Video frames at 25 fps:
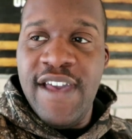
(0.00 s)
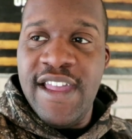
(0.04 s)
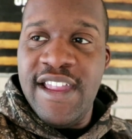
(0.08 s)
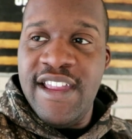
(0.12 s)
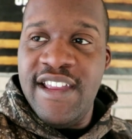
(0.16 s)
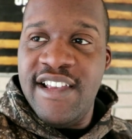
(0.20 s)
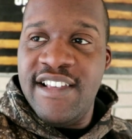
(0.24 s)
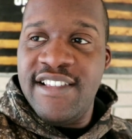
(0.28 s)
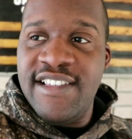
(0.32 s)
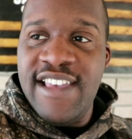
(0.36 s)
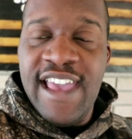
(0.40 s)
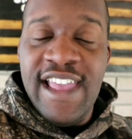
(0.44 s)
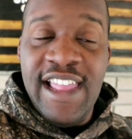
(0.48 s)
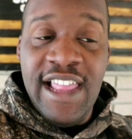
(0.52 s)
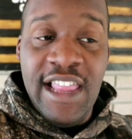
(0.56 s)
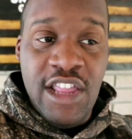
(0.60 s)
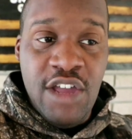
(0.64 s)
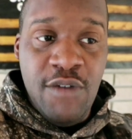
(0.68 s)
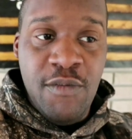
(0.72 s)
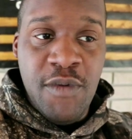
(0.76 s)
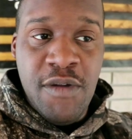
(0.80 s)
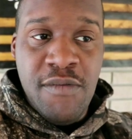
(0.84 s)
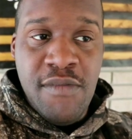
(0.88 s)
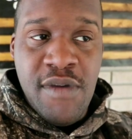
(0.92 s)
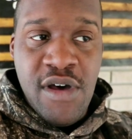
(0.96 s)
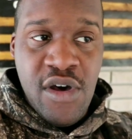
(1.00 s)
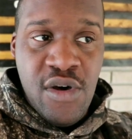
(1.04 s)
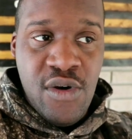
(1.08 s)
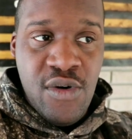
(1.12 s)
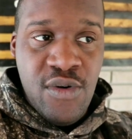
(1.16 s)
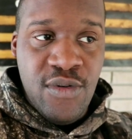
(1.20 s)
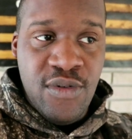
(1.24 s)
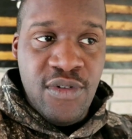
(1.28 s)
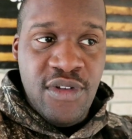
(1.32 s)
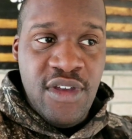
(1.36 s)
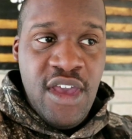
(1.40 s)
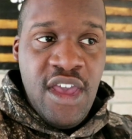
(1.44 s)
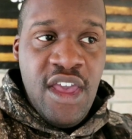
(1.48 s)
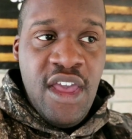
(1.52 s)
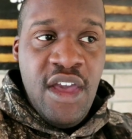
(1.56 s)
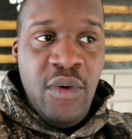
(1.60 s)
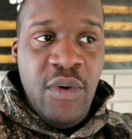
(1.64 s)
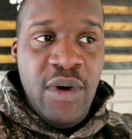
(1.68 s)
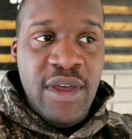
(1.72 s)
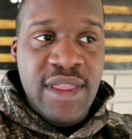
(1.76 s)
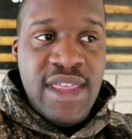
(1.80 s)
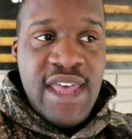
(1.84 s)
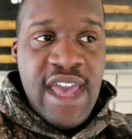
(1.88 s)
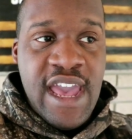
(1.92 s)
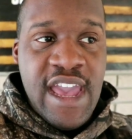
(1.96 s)
And it's a aluminum mold
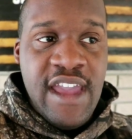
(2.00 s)
with